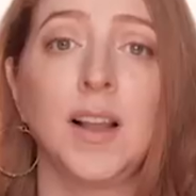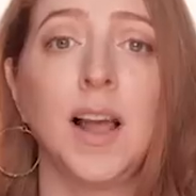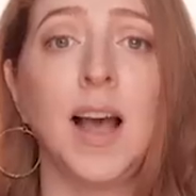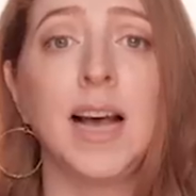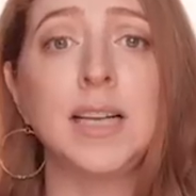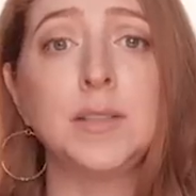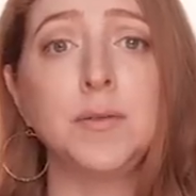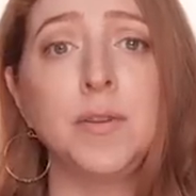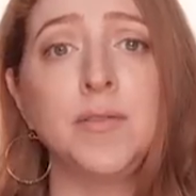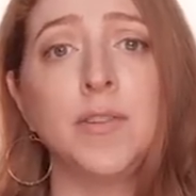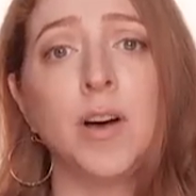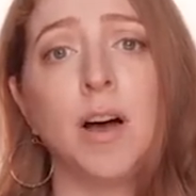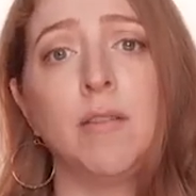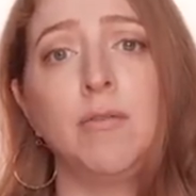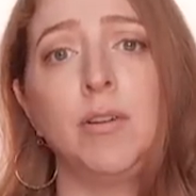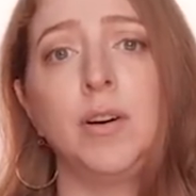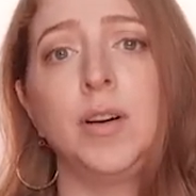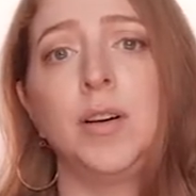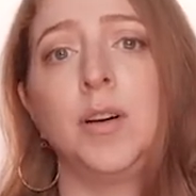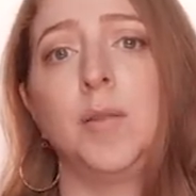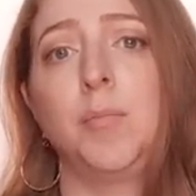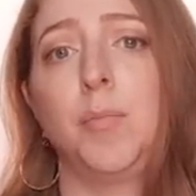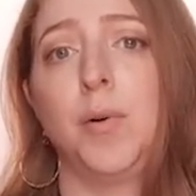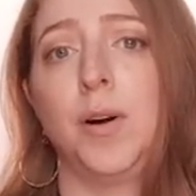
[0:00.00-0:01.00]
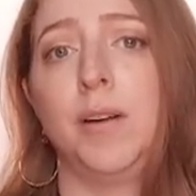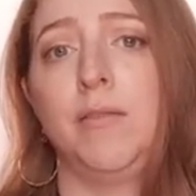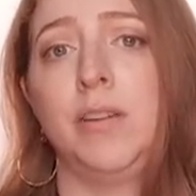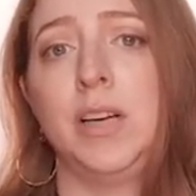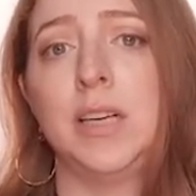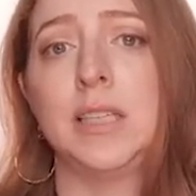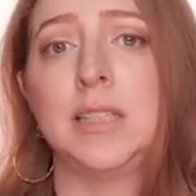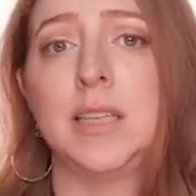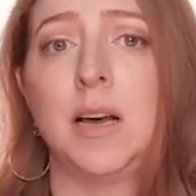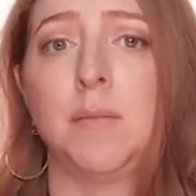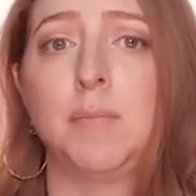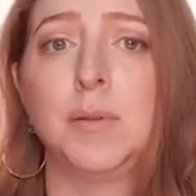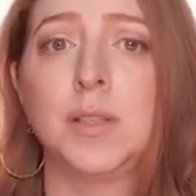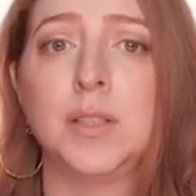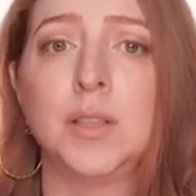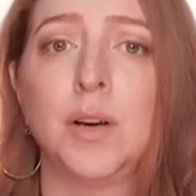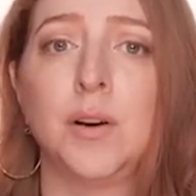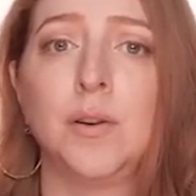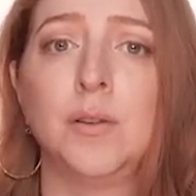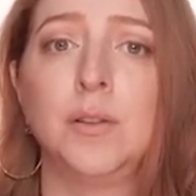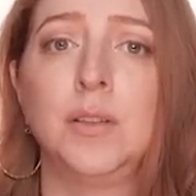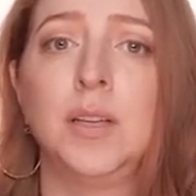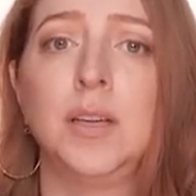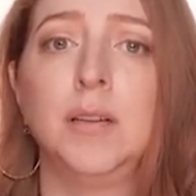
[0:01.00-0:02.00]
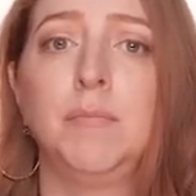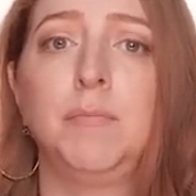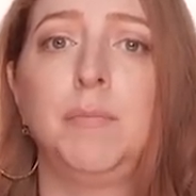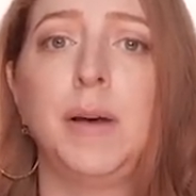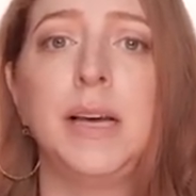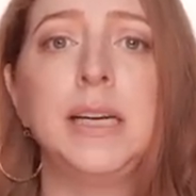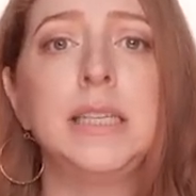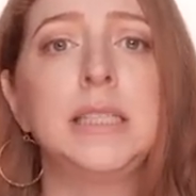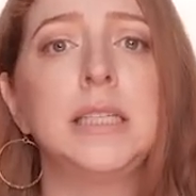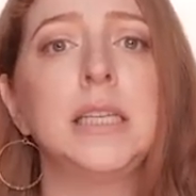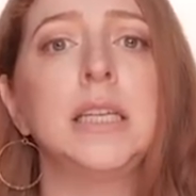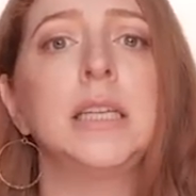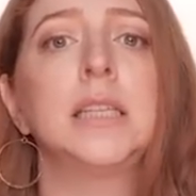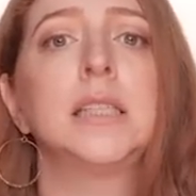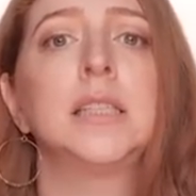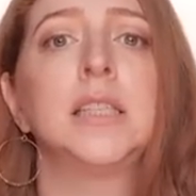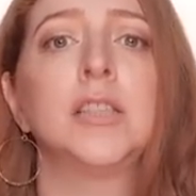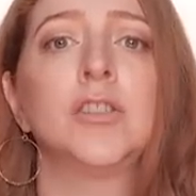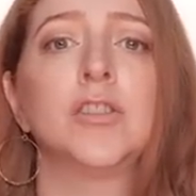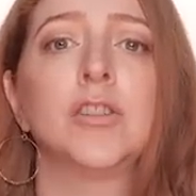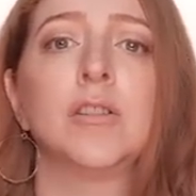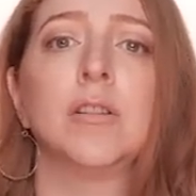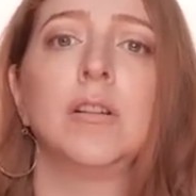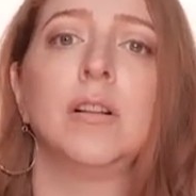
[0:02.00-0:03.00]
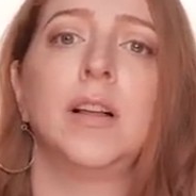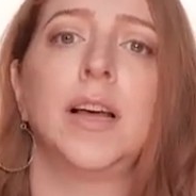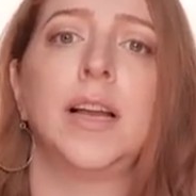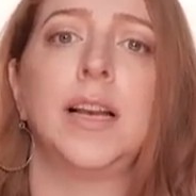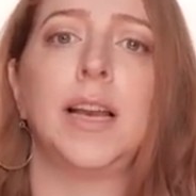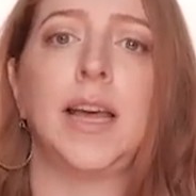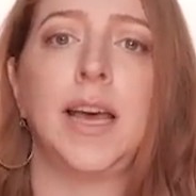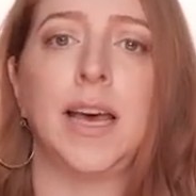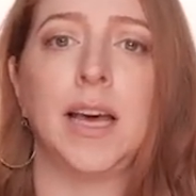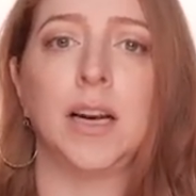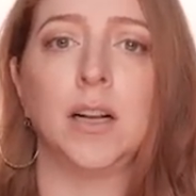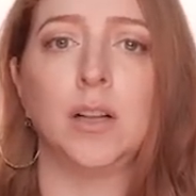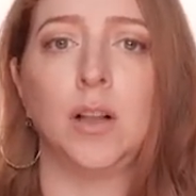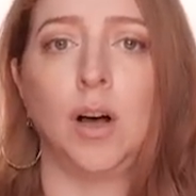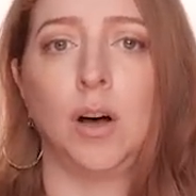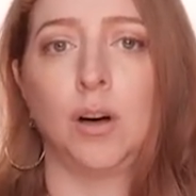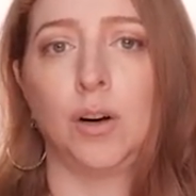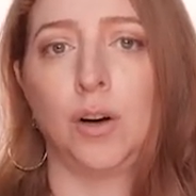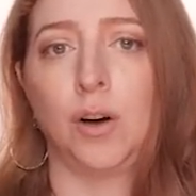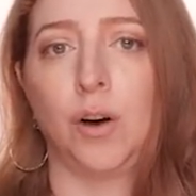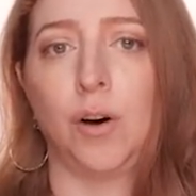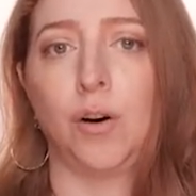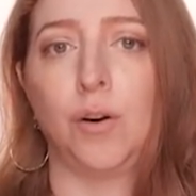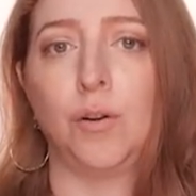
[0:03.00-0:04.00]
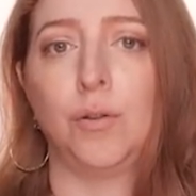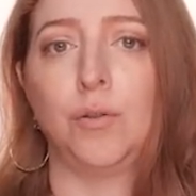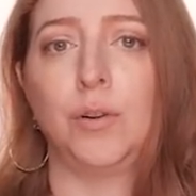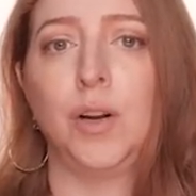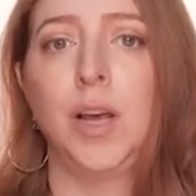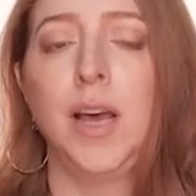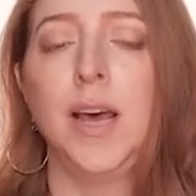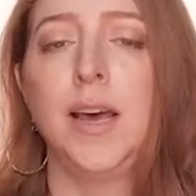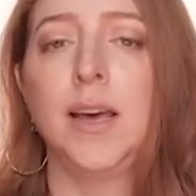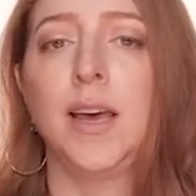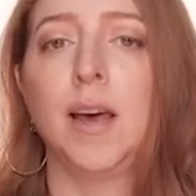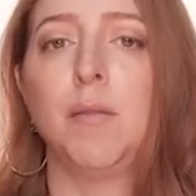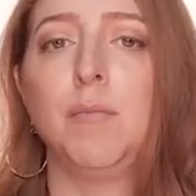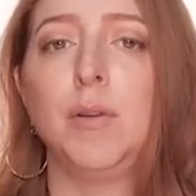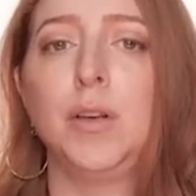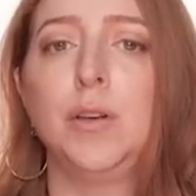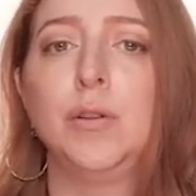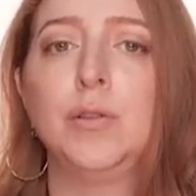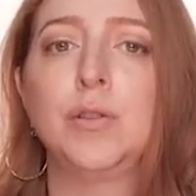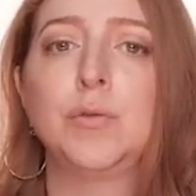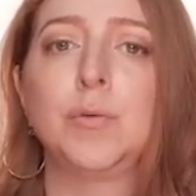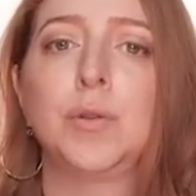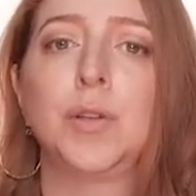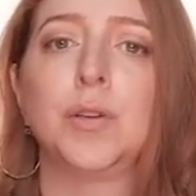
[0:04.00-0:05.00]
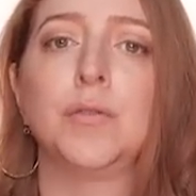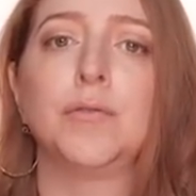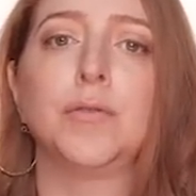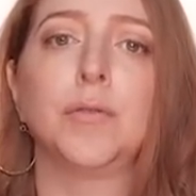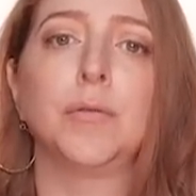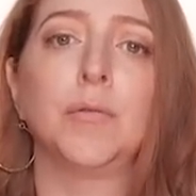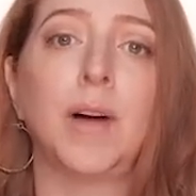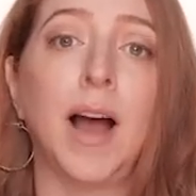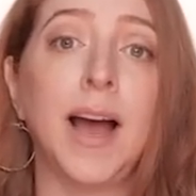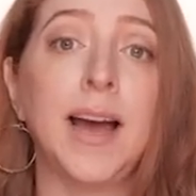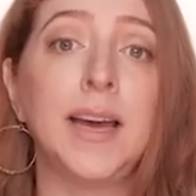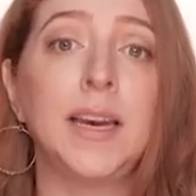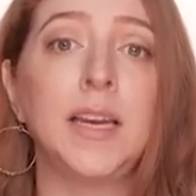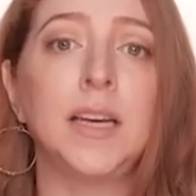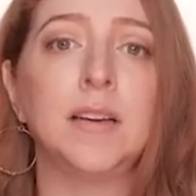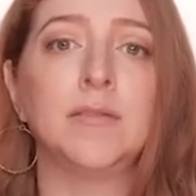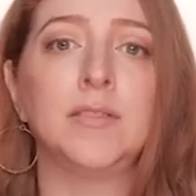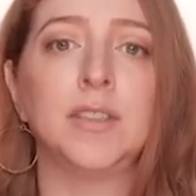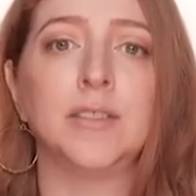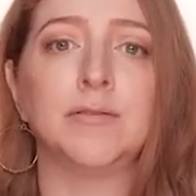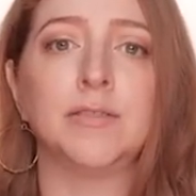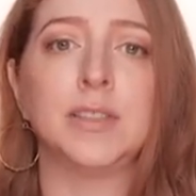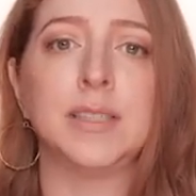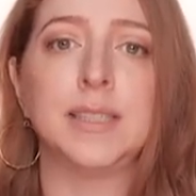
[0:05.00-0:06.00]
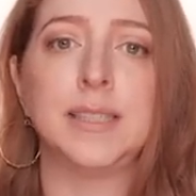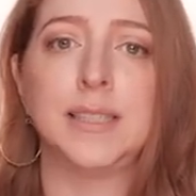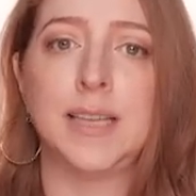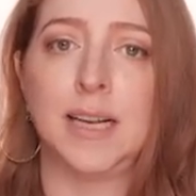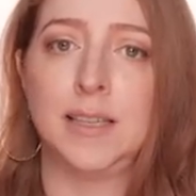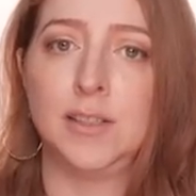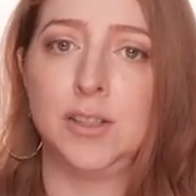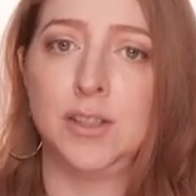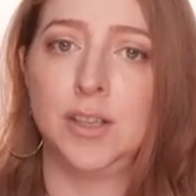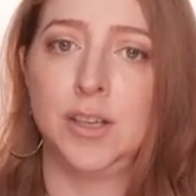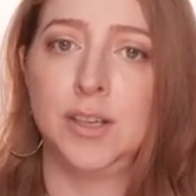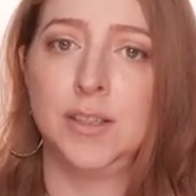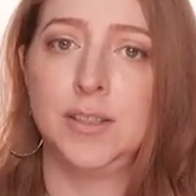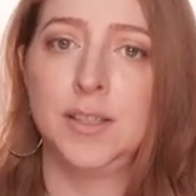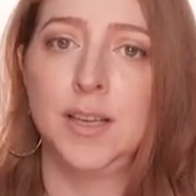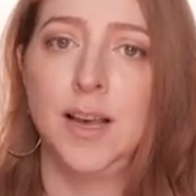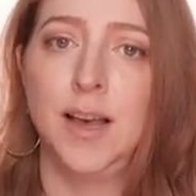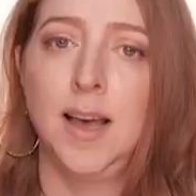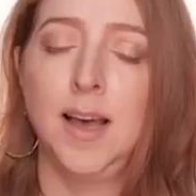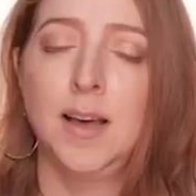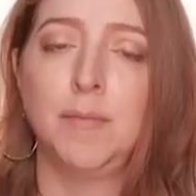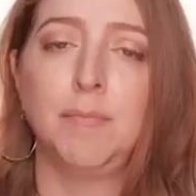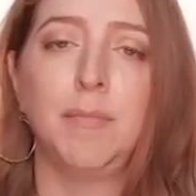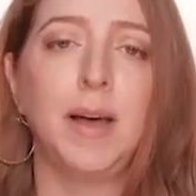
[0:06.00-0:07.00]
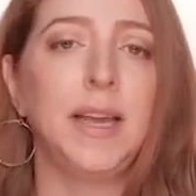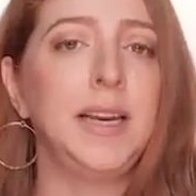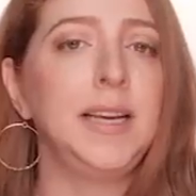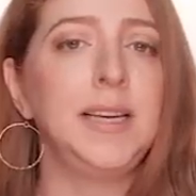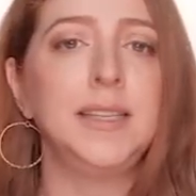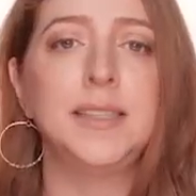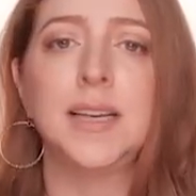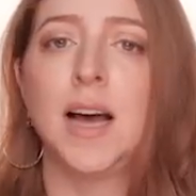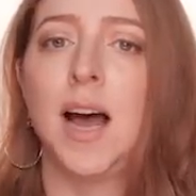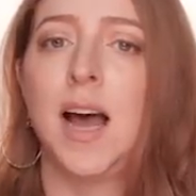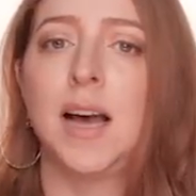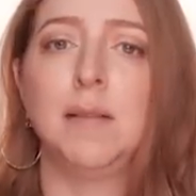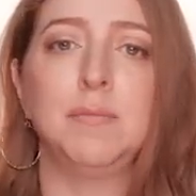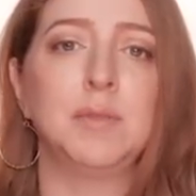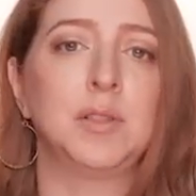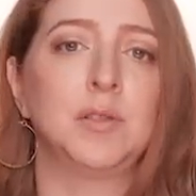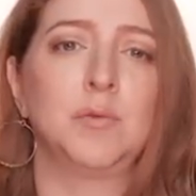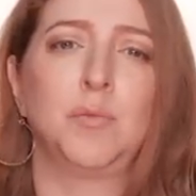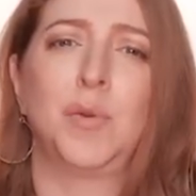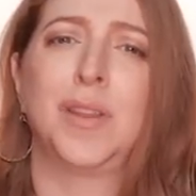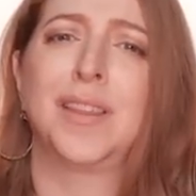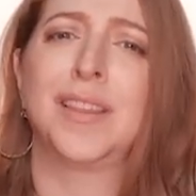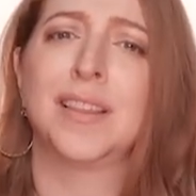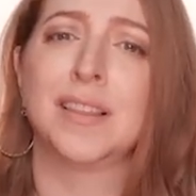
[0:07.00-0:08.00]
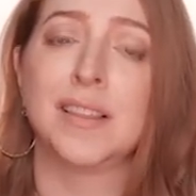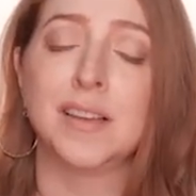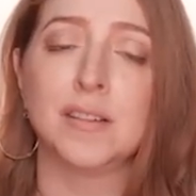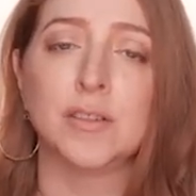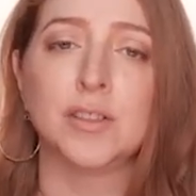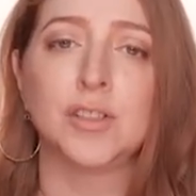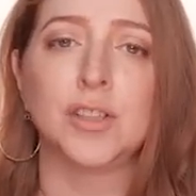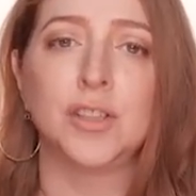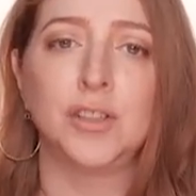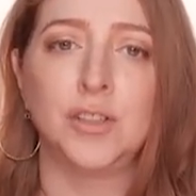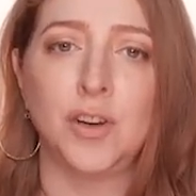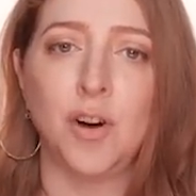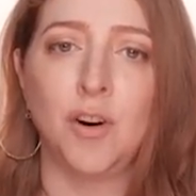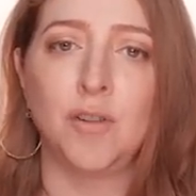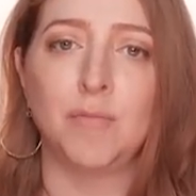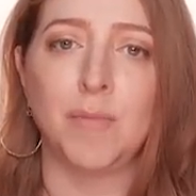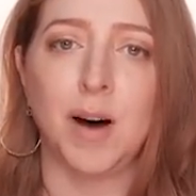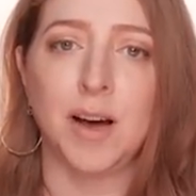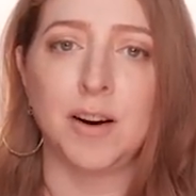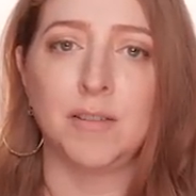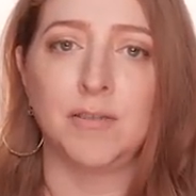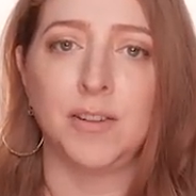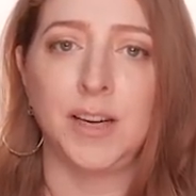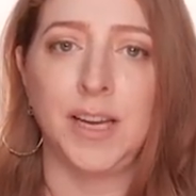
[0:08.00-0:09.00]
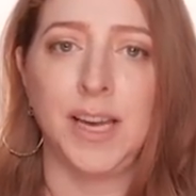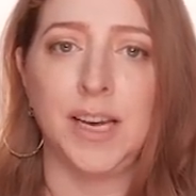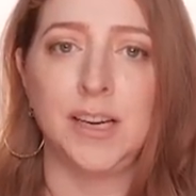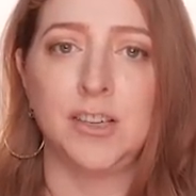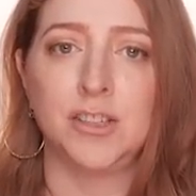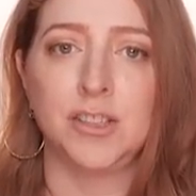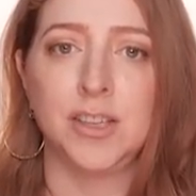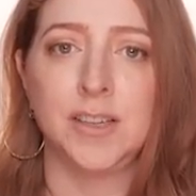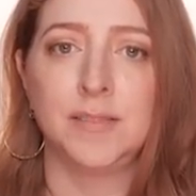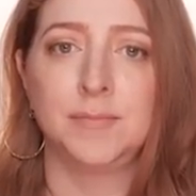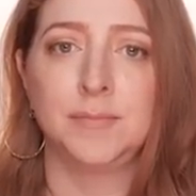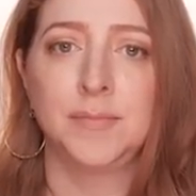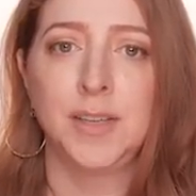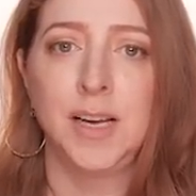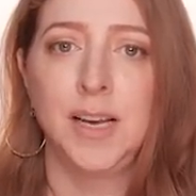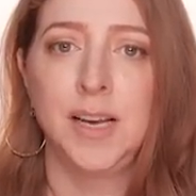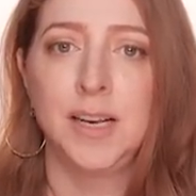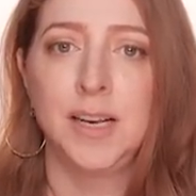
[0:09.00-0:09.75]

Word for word: As we've covered in a previous episode, basic digital and analog code can be used with a variety of different sensors, many times with little to no modification.